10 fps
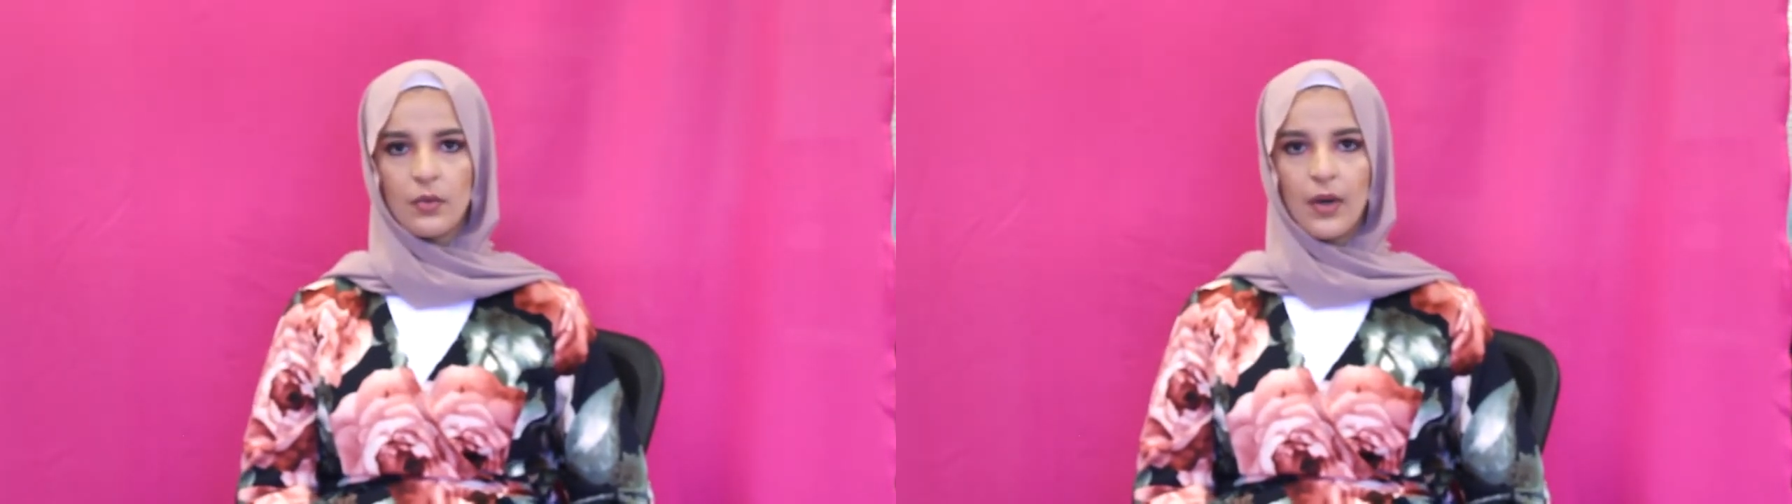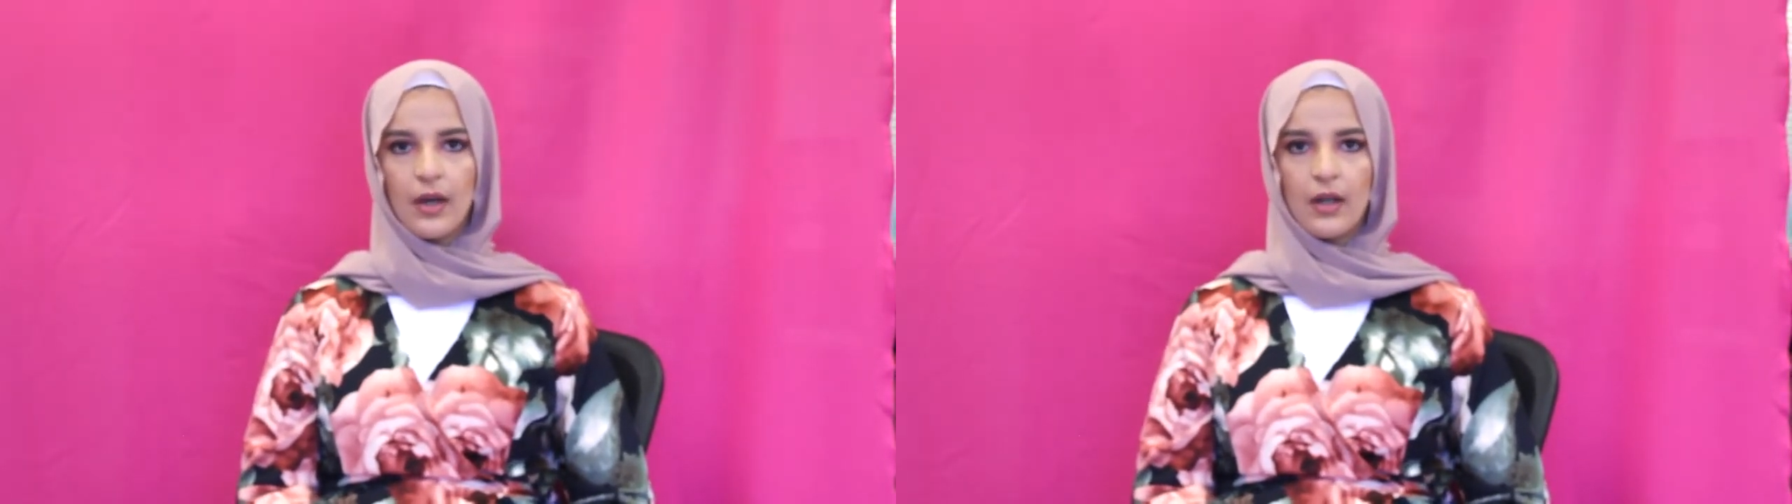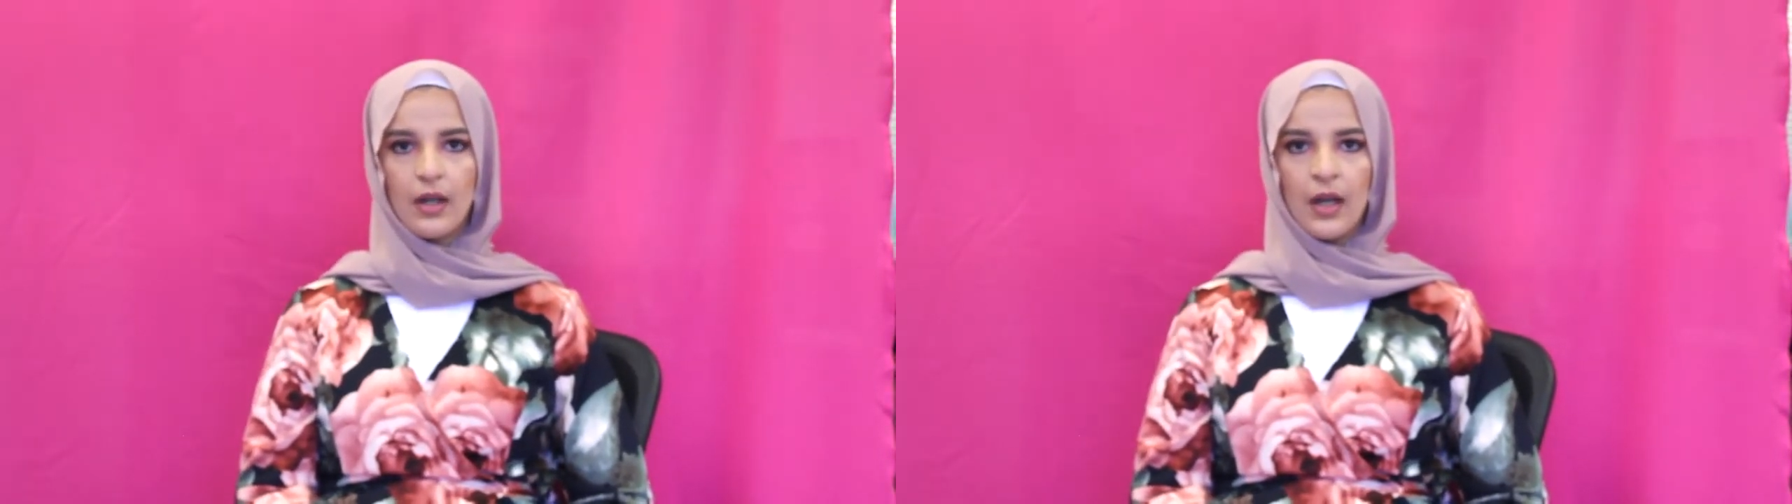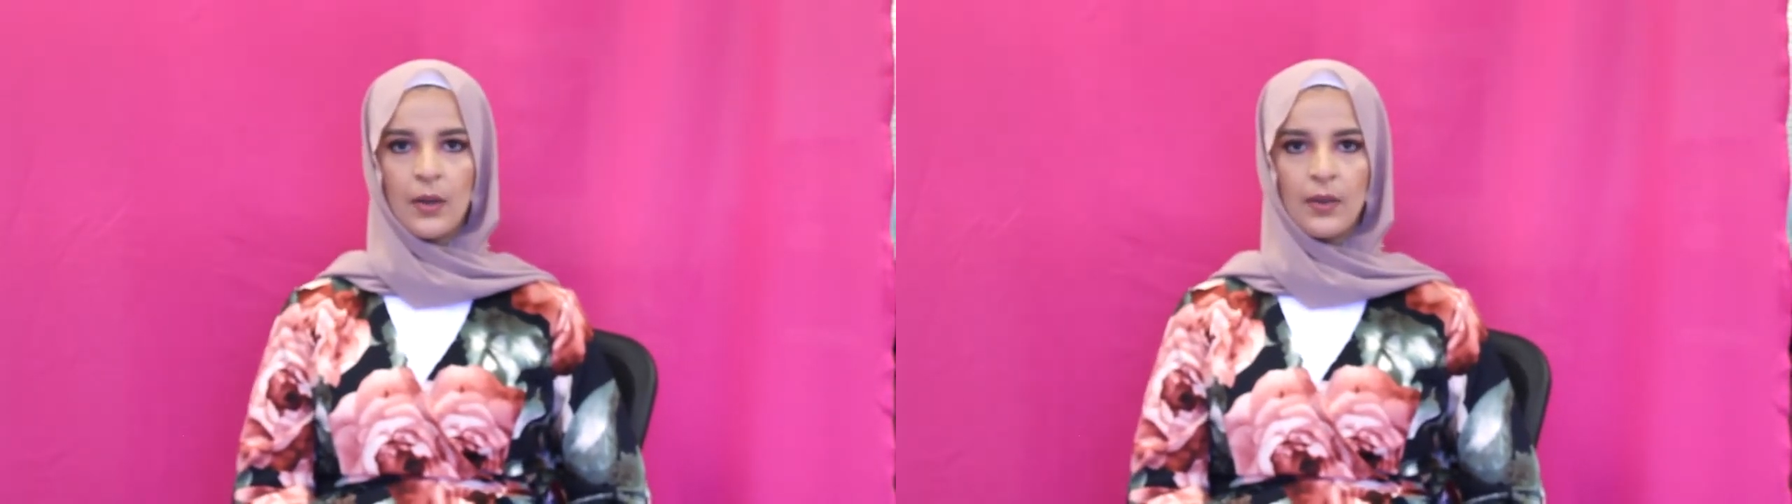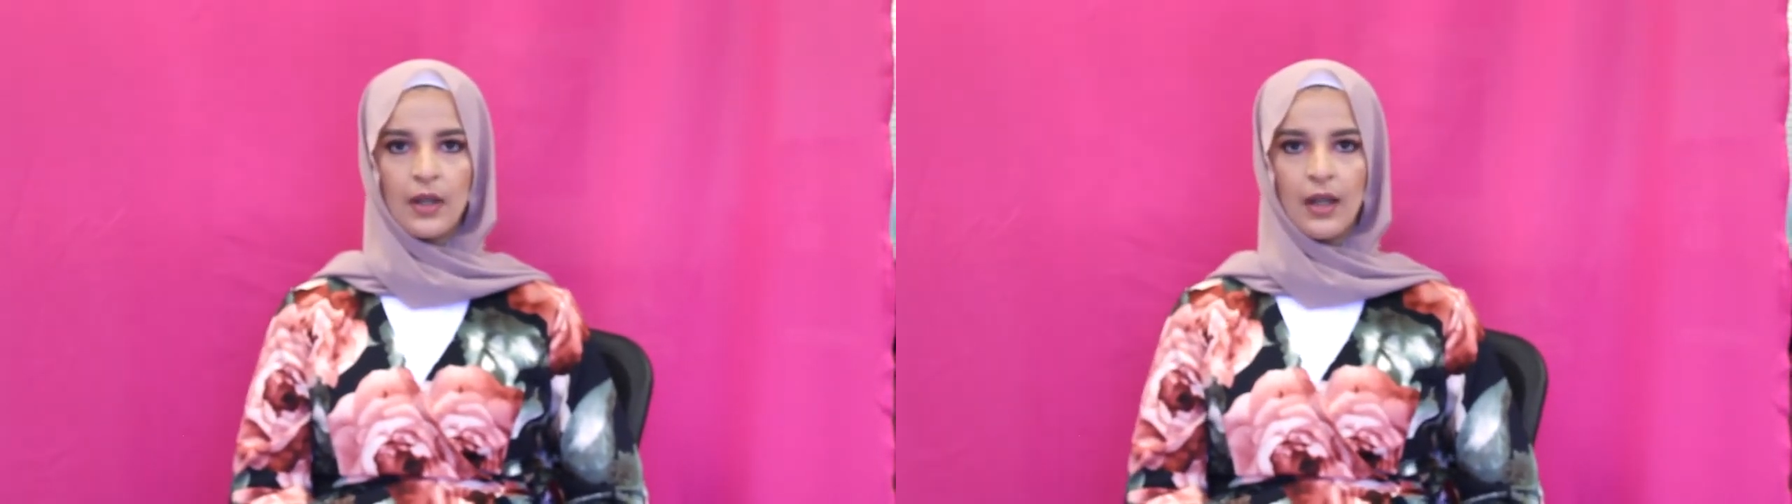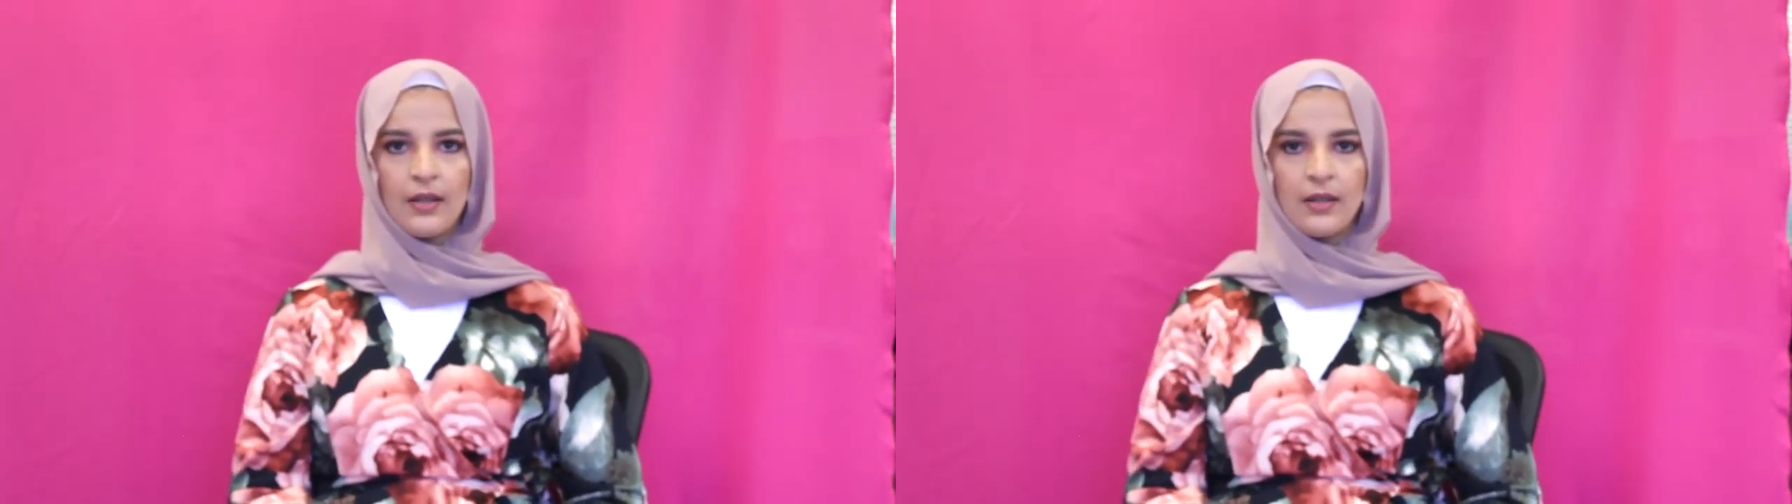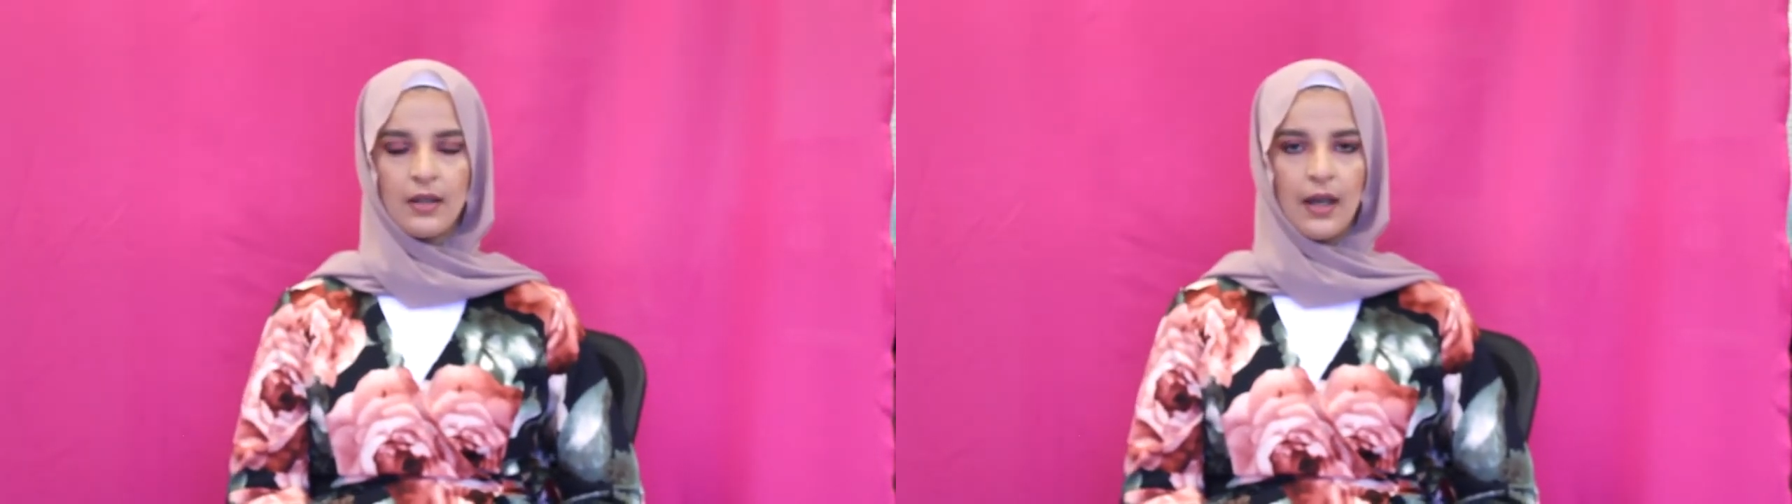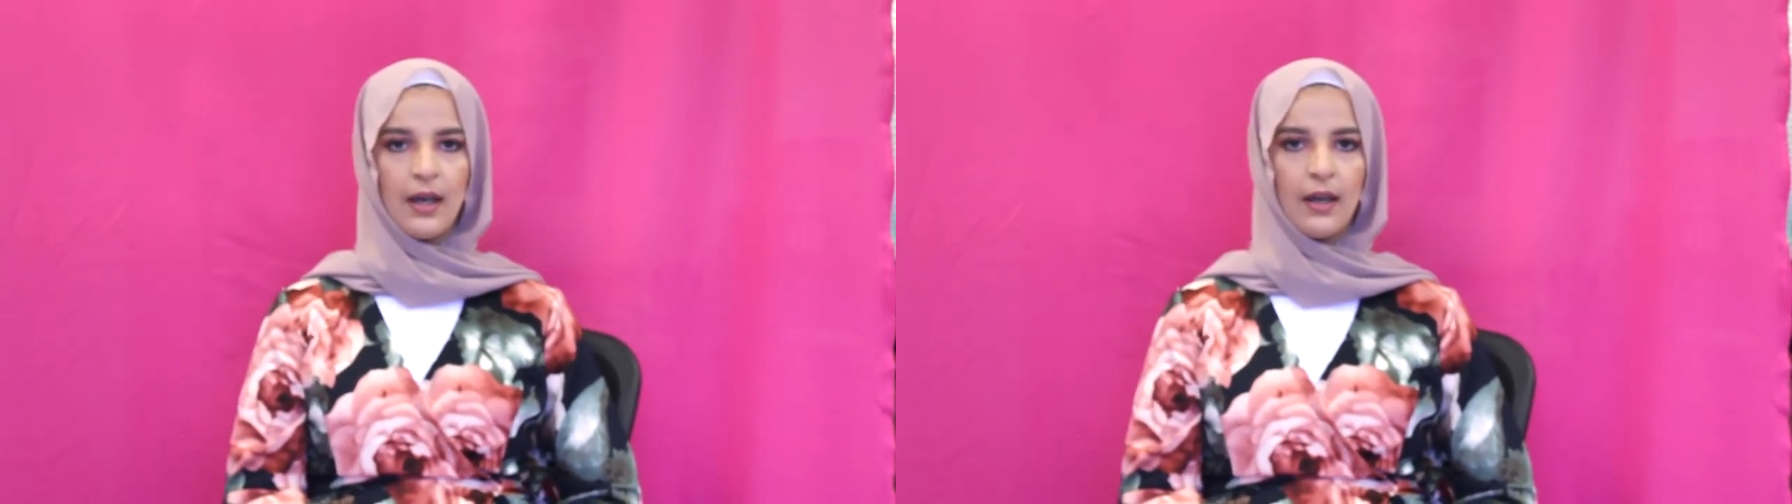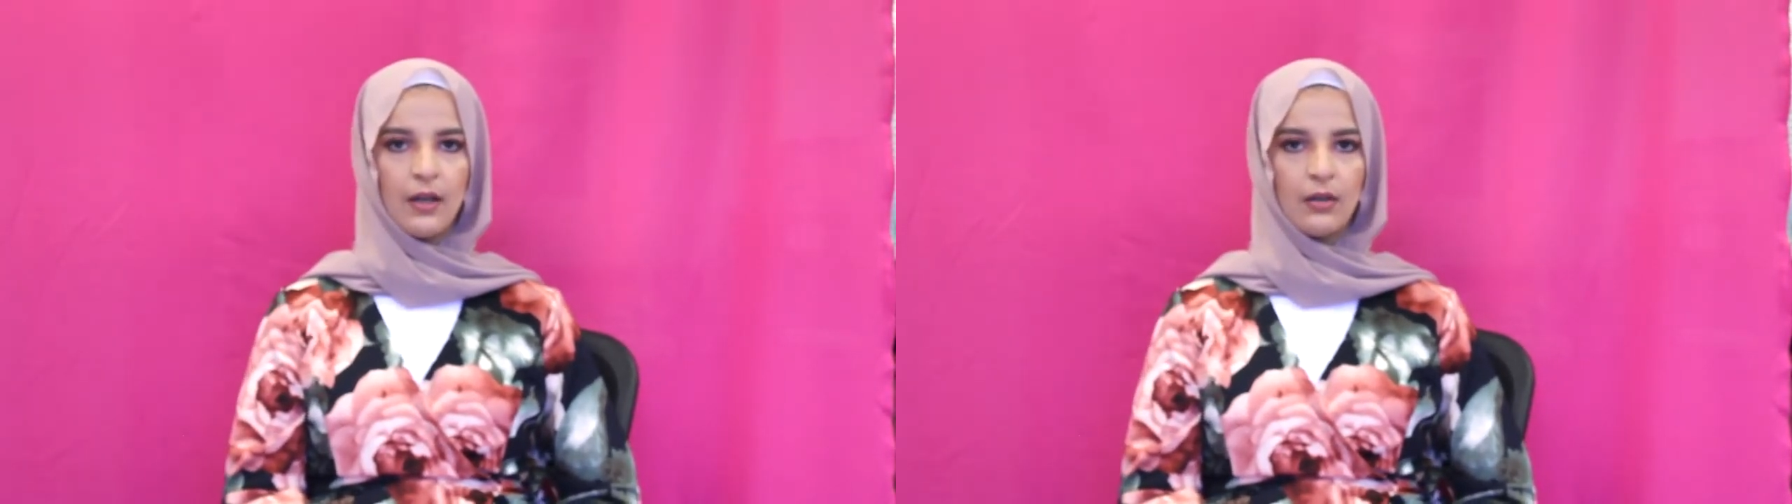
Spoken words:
where I realized that,